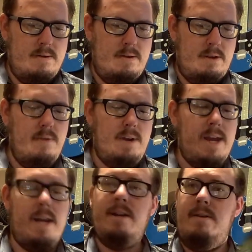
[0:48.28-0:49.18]

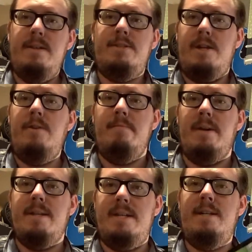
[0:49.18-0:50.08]
unique to this tuning
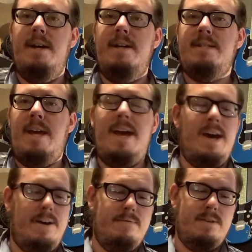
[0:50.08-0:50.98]
because it does
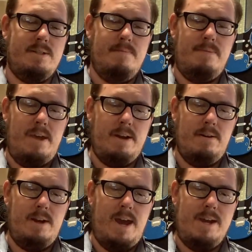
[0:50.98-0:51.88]
have some thicker
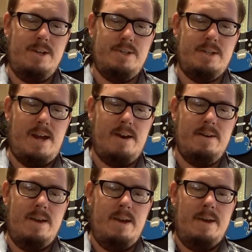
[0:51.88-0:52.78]
gauges. Now,
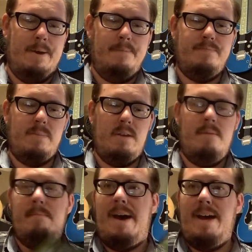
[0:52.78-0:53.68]

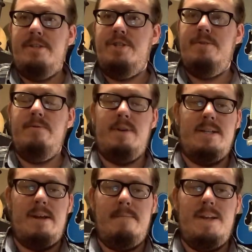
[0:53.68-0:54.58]
mind you, as
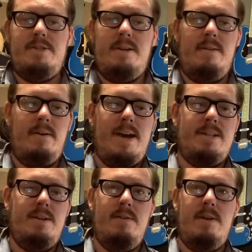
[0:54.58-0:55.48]
I mentioned in the
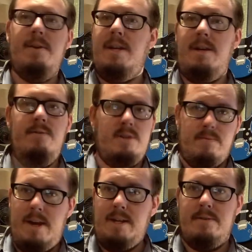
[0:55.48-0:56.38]
last tuning, you can use a
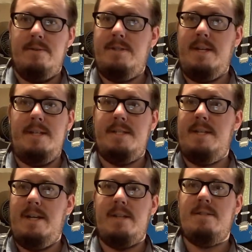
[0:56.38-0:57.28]
regular
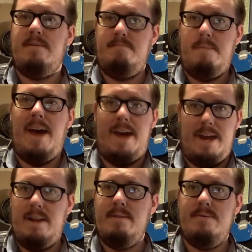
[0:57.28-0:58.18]
C6
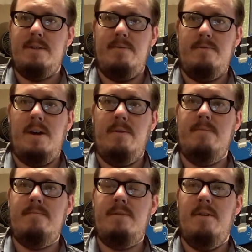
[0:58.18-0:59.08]
pack, so
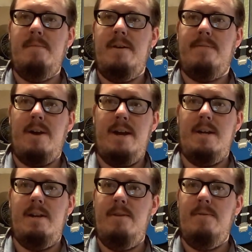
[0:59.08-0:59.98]
don't be afraid to do